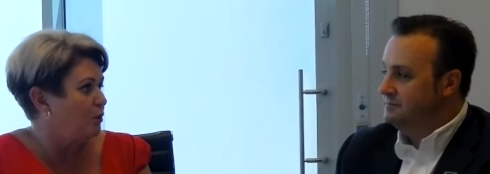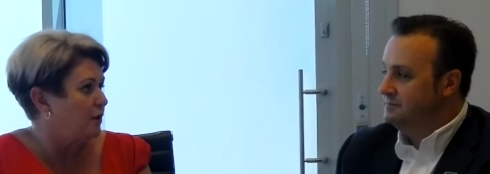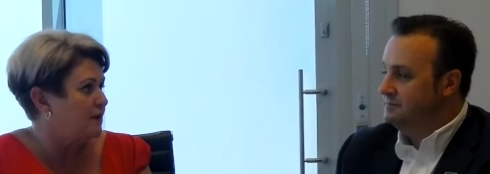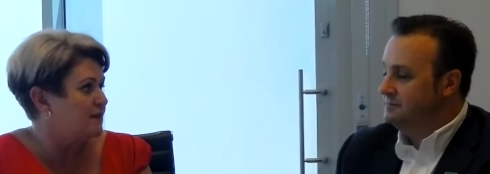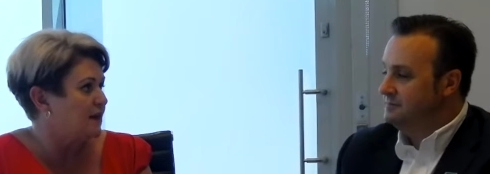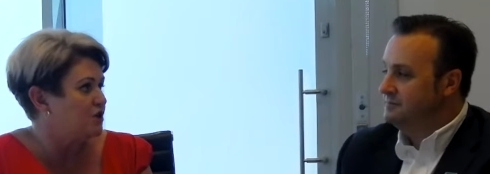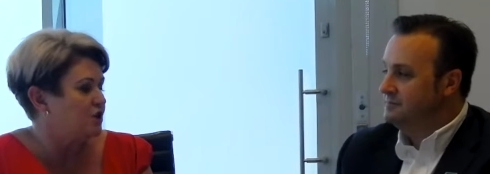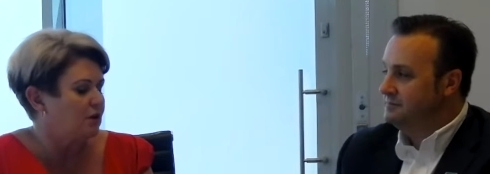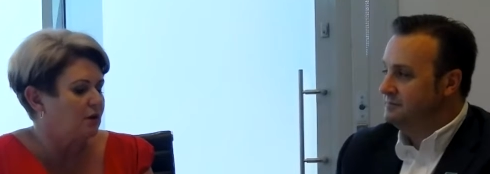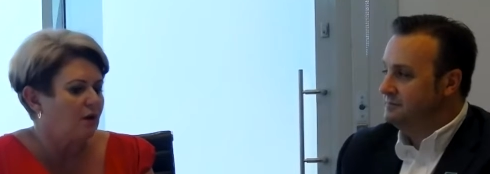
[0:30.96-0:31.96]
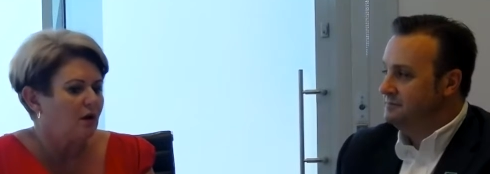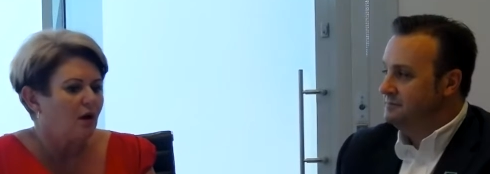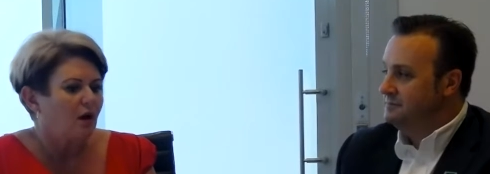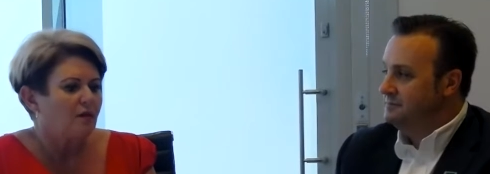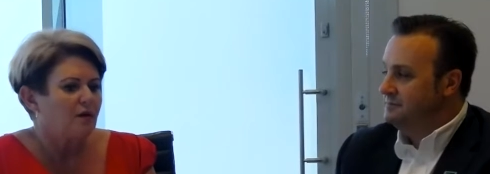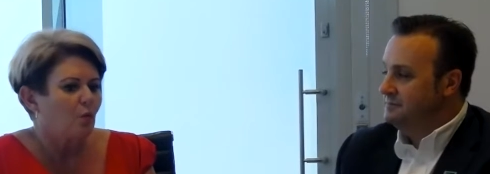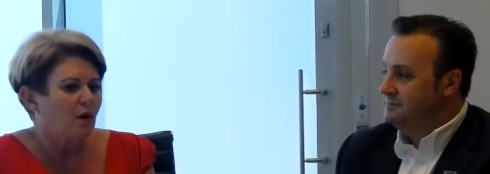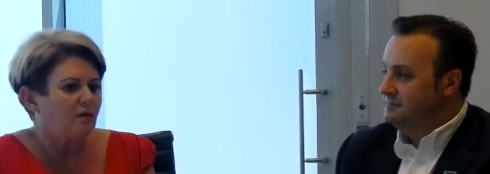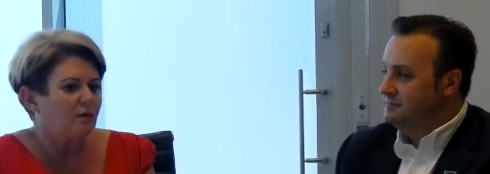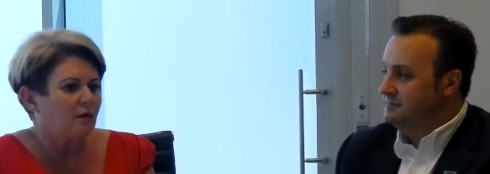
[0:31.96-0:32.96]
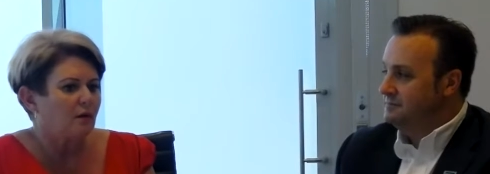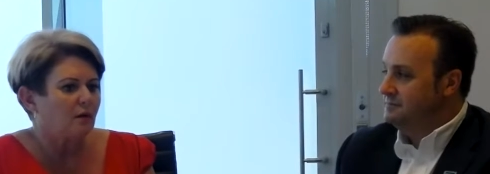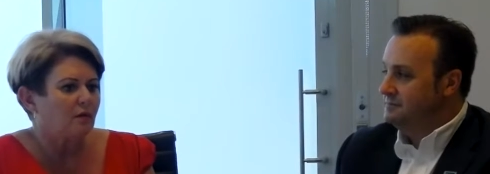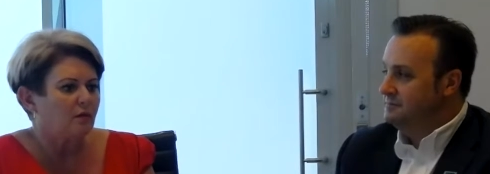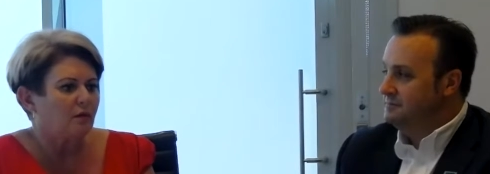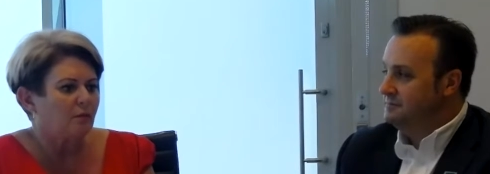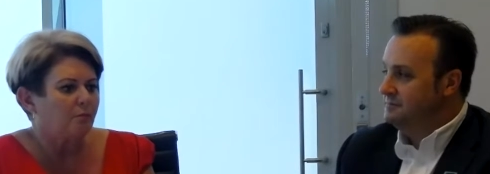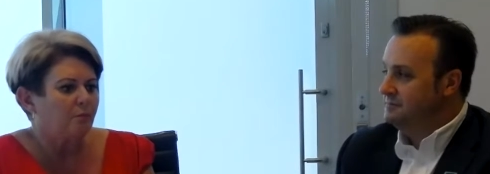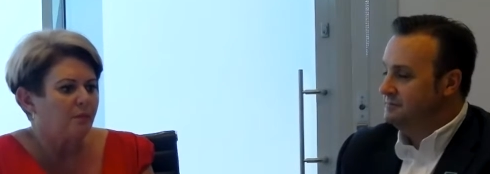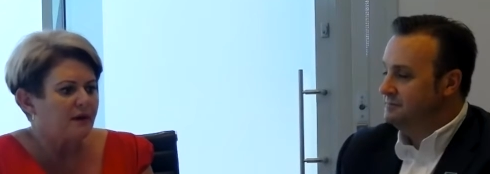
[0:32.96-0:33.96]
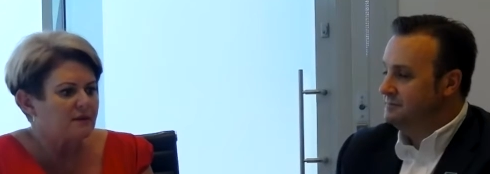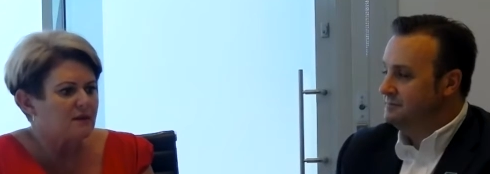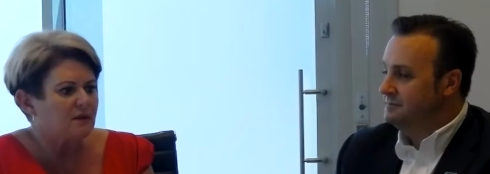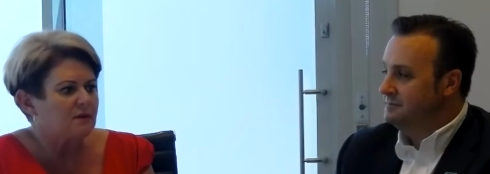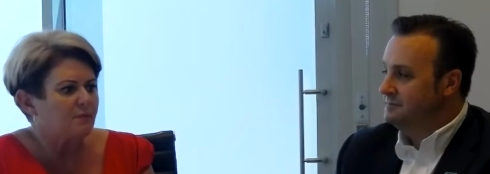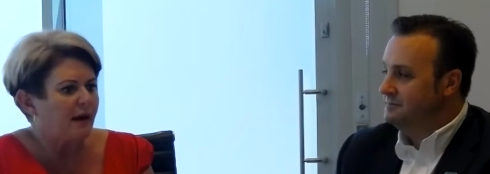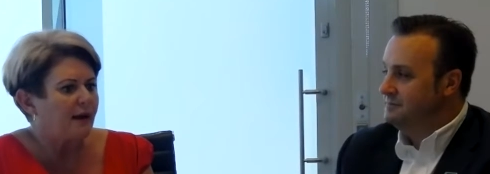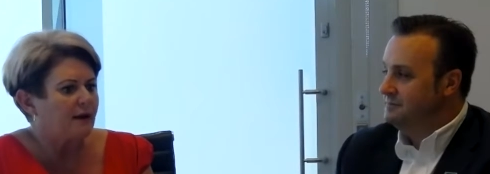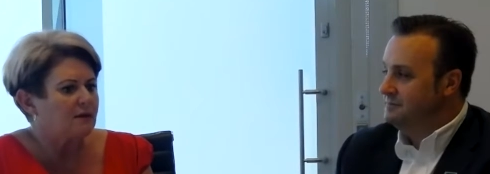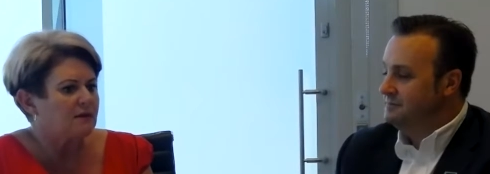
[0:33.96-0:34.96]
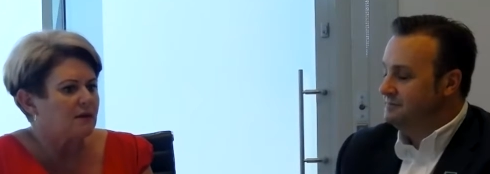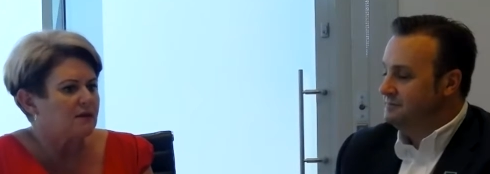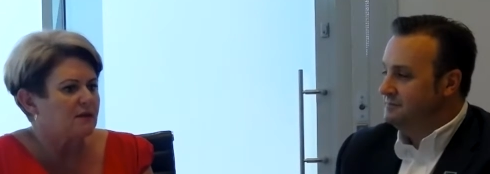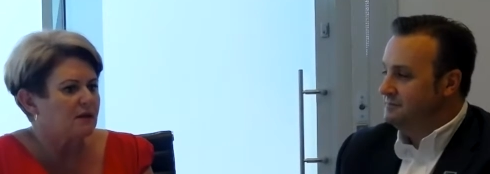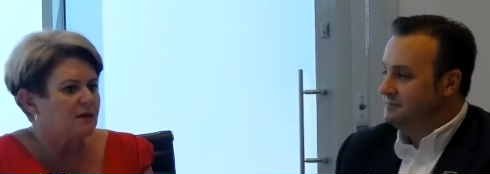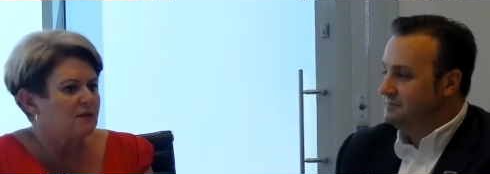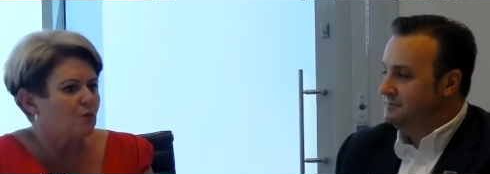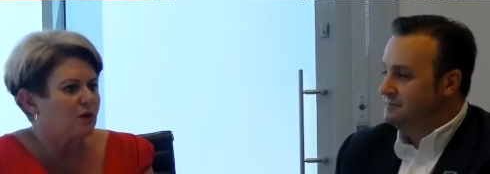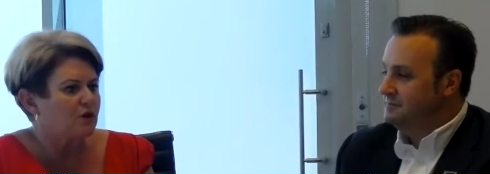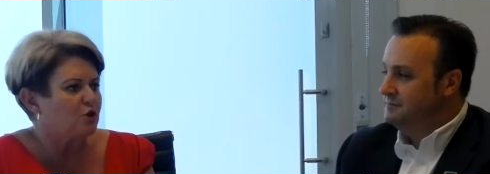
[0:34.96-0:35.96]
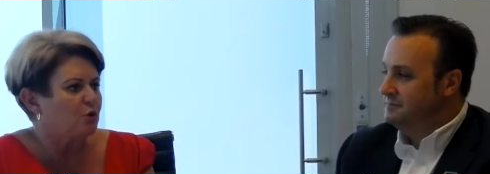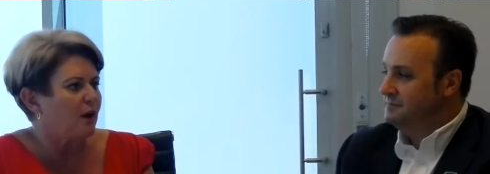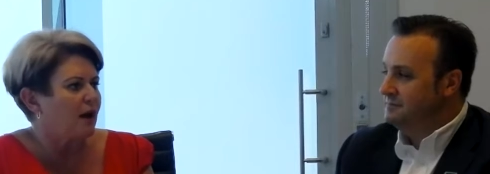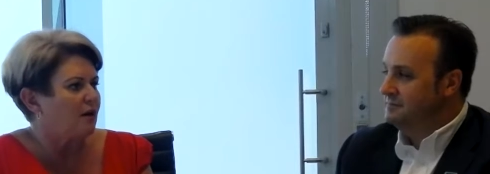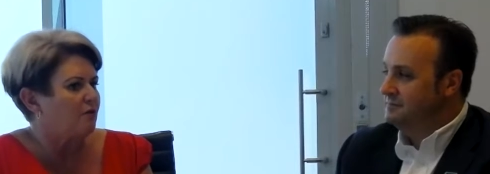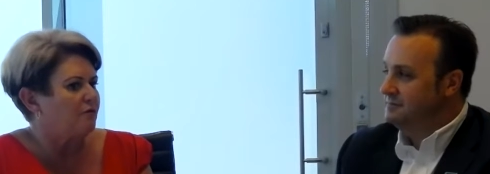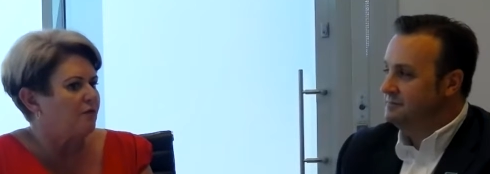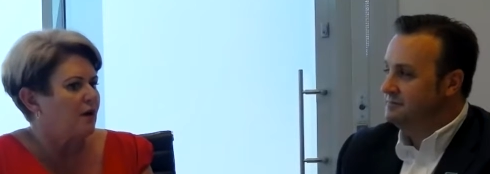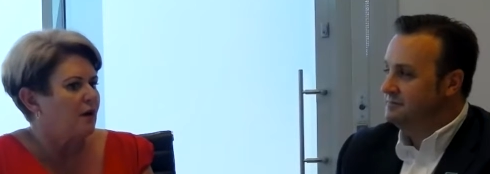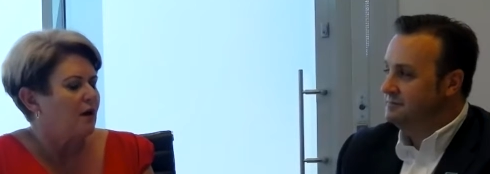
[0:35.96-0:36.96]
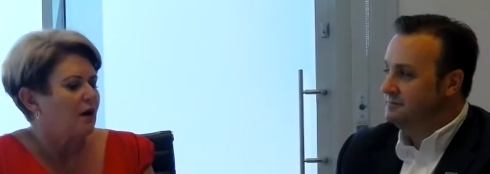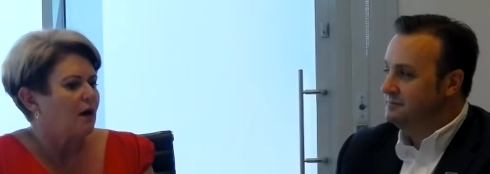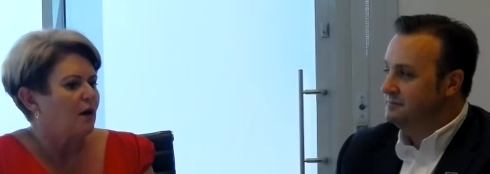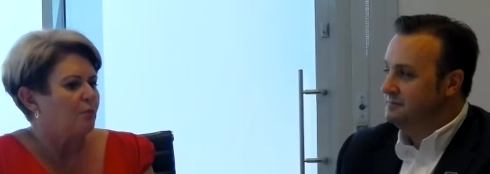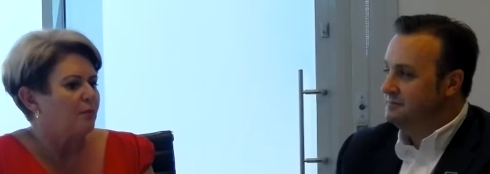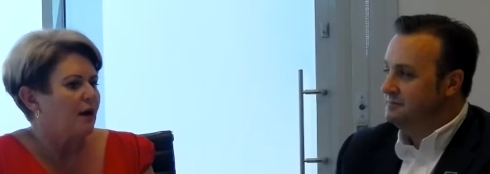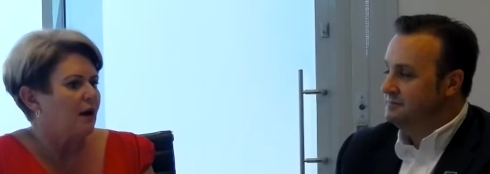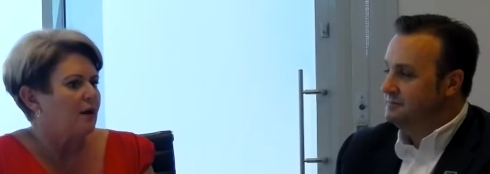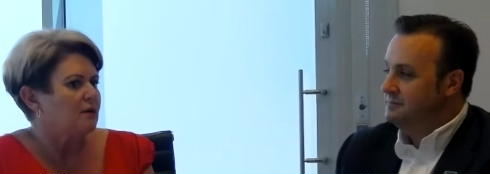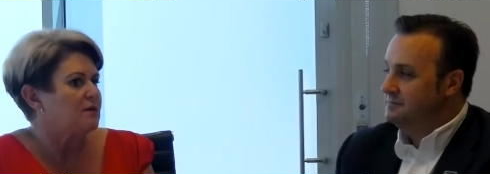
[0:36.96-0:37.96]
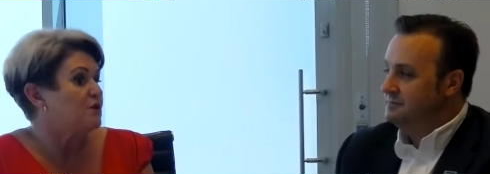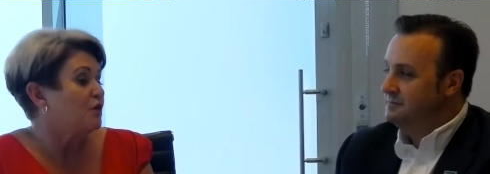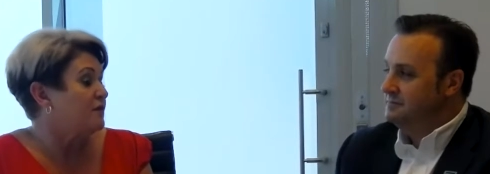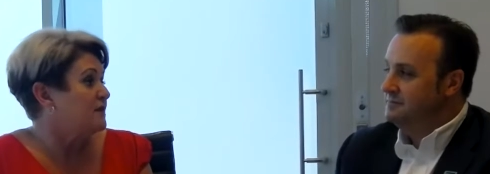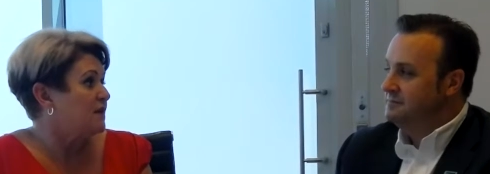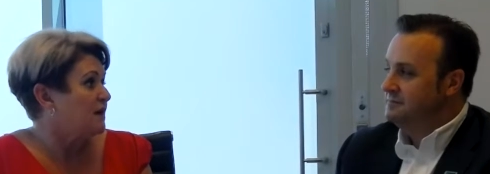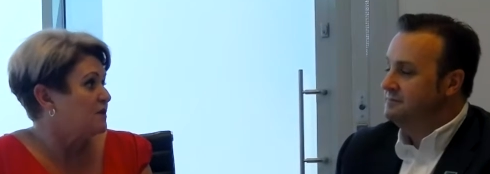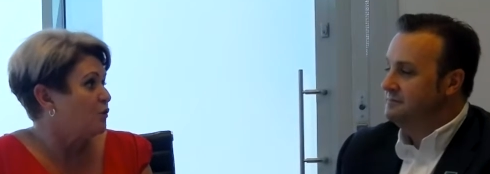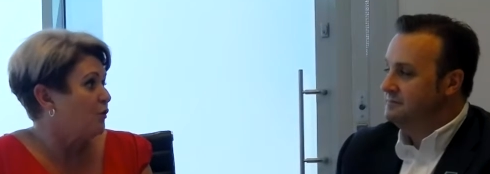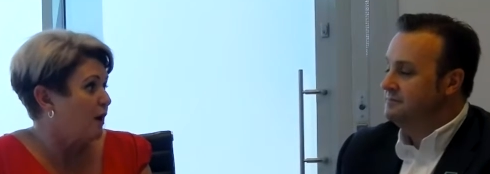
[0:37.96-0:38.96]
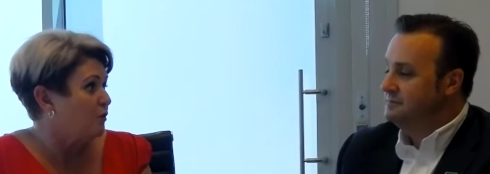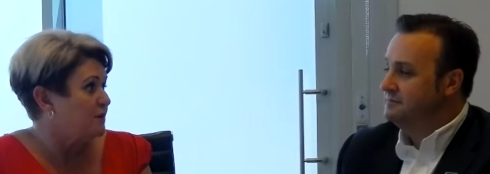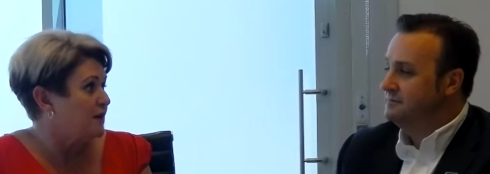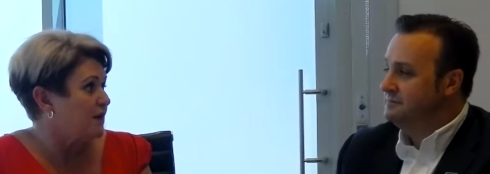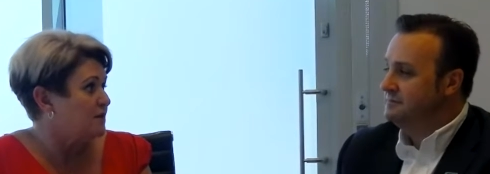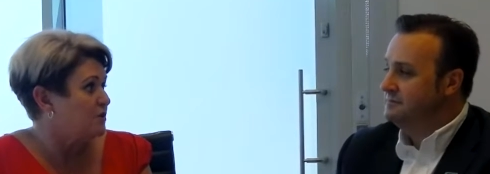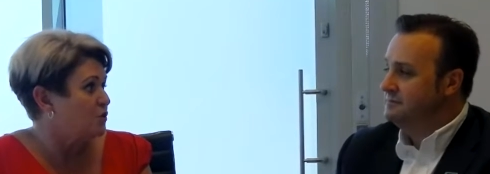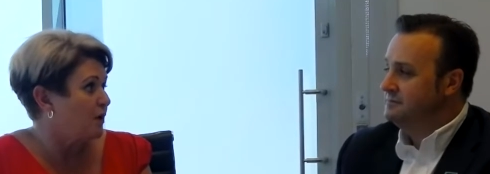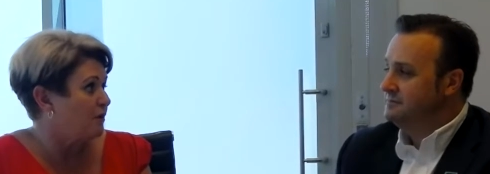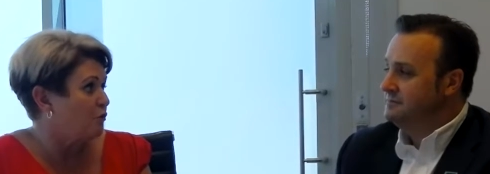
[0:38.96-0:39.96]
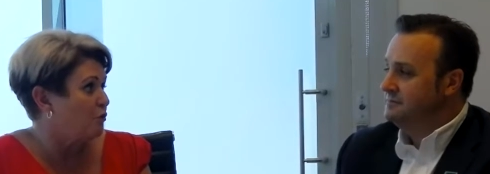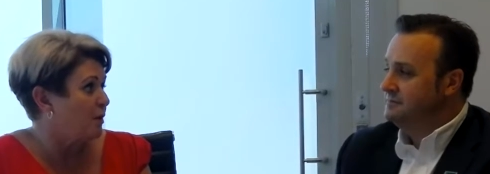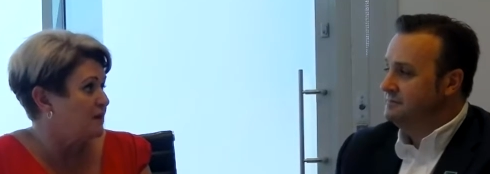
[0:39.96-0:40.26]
Speaker 1: organisation. I think one of the, the best things about N T T is that we do have um, a service desk or a help desk twenty-four by